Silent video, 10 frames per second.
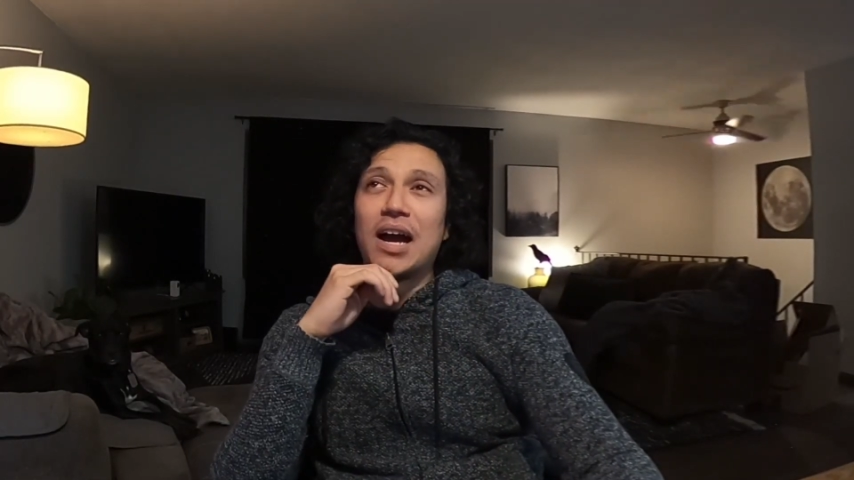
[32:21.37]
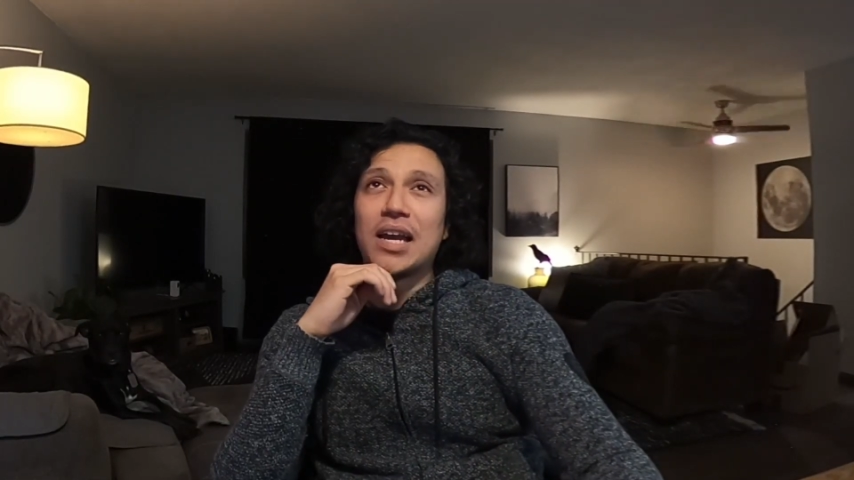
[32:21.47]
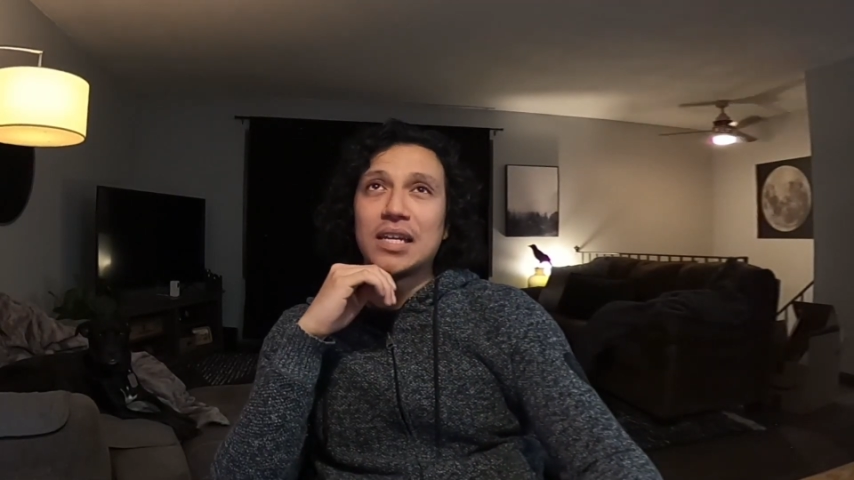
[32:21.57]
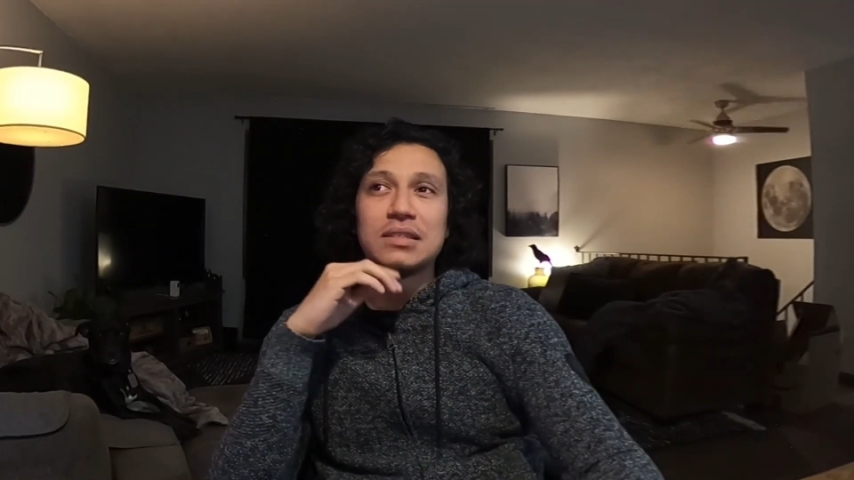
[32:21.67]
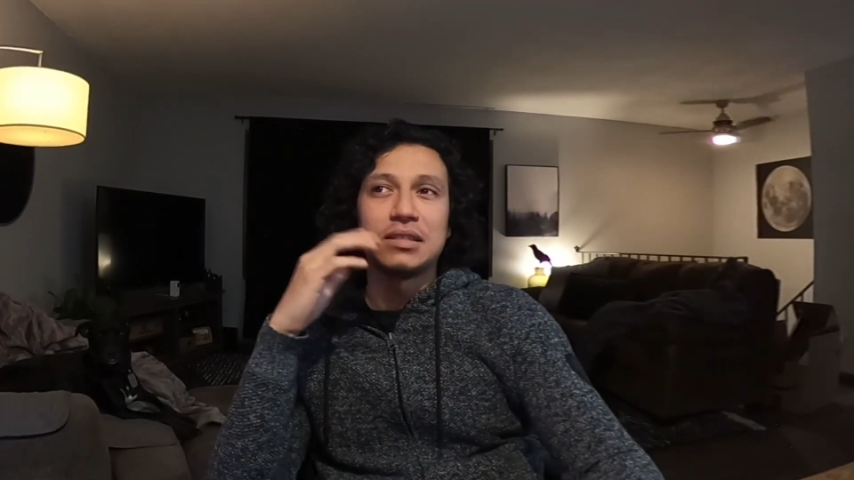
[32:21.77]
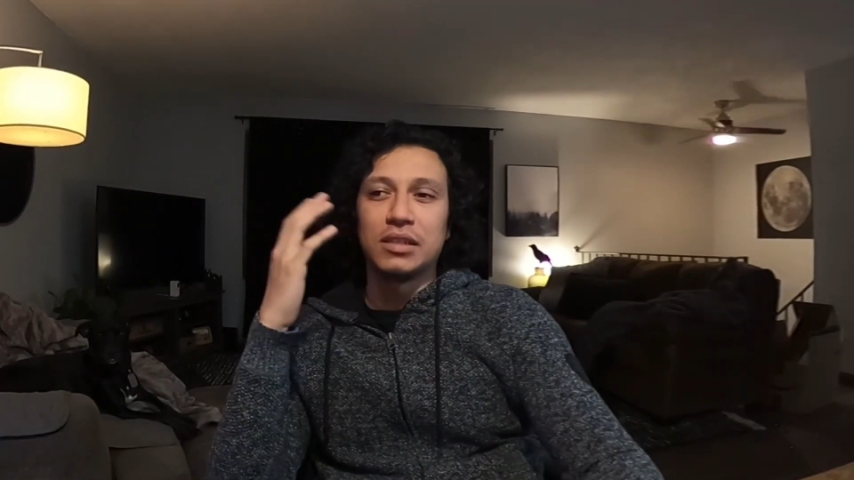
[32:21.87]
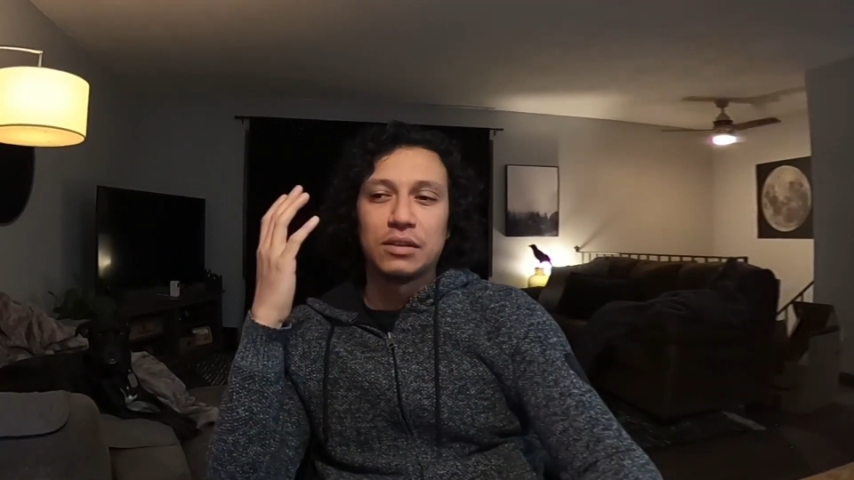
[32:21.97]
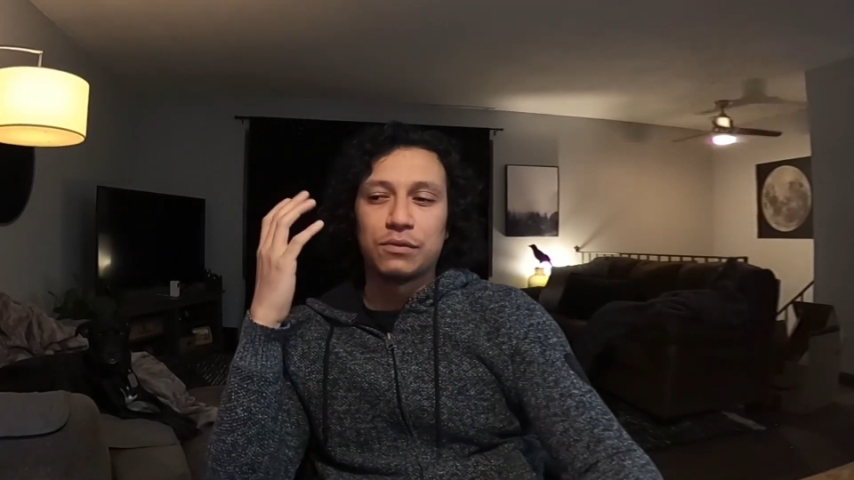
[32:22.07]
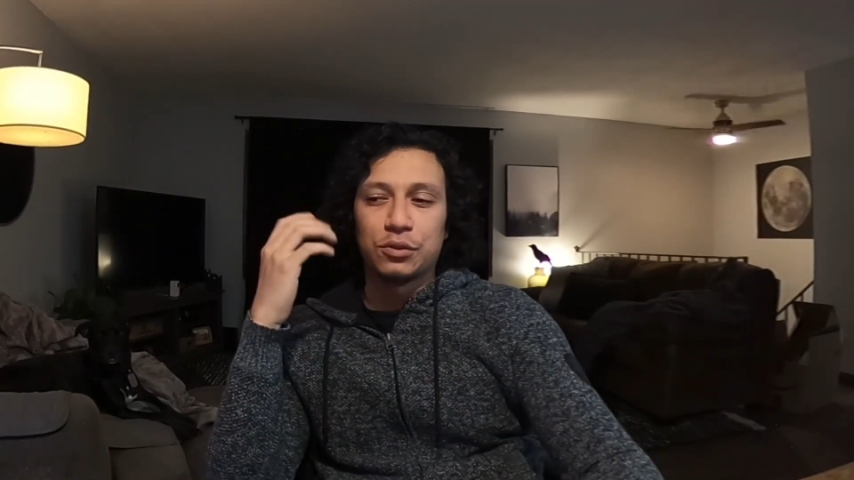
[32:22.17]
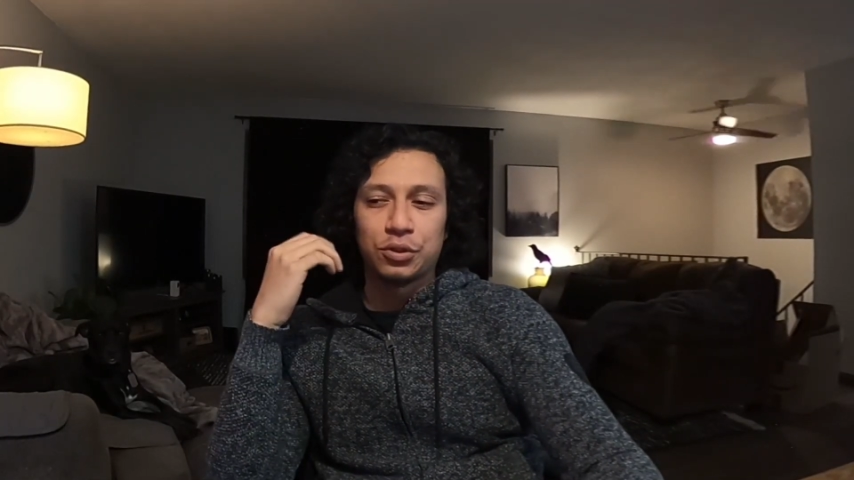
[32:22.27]
I can see
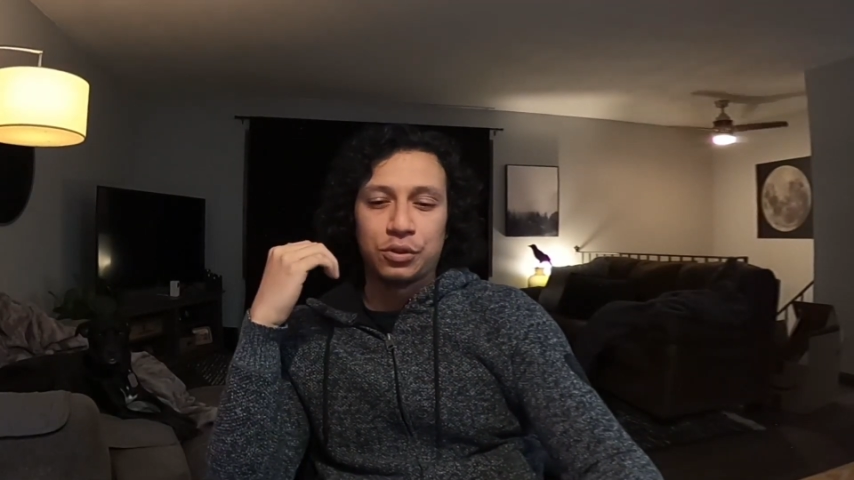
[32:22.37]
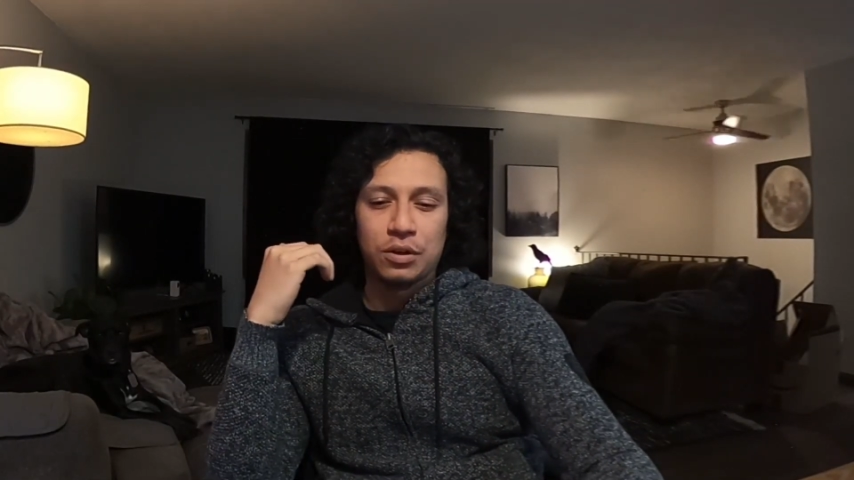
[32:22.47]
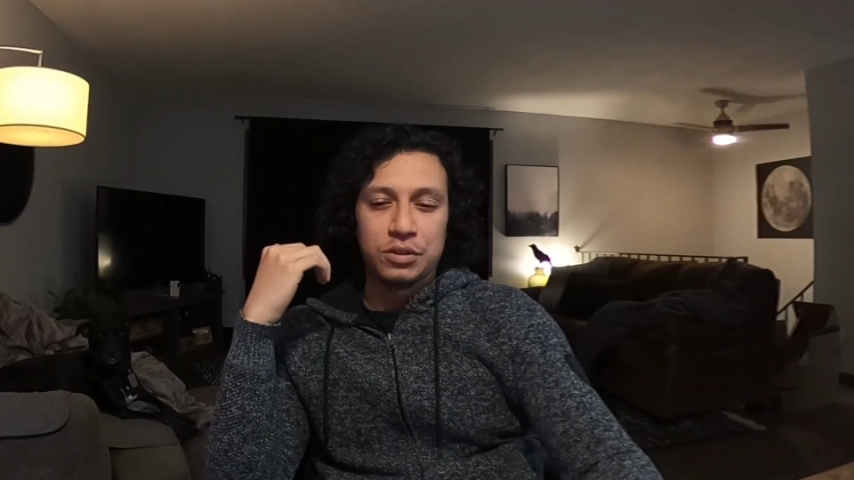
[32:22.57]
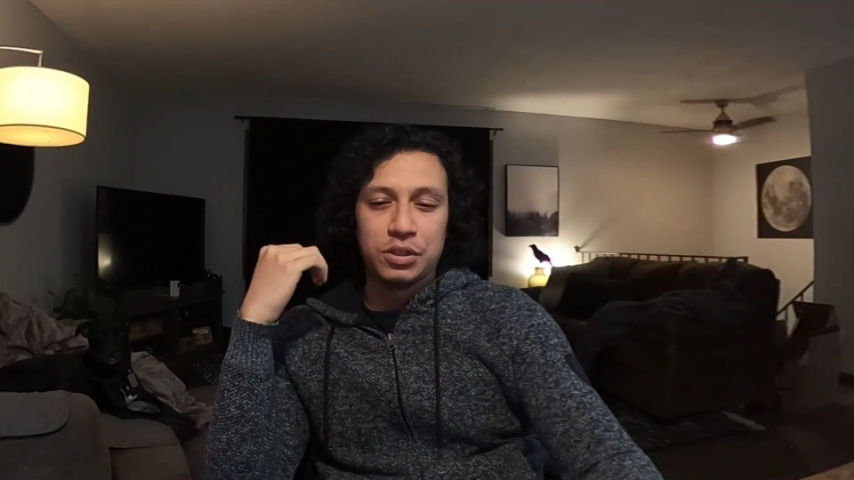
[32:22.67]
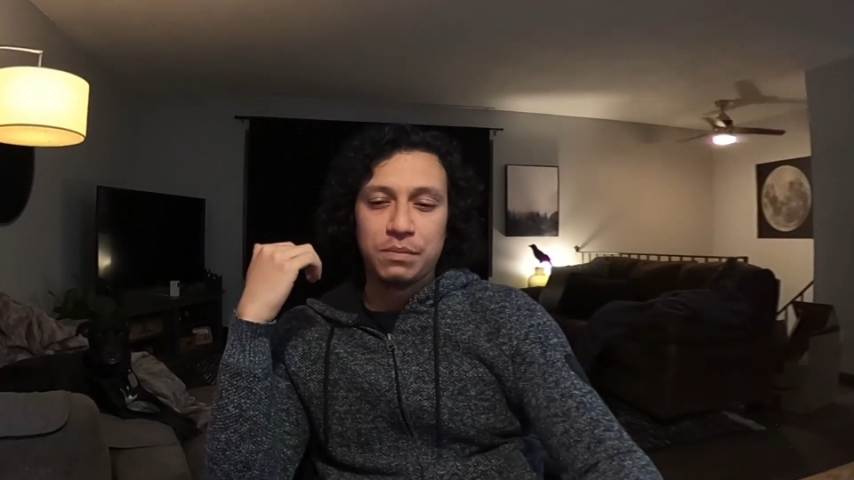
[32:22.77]
it for sure.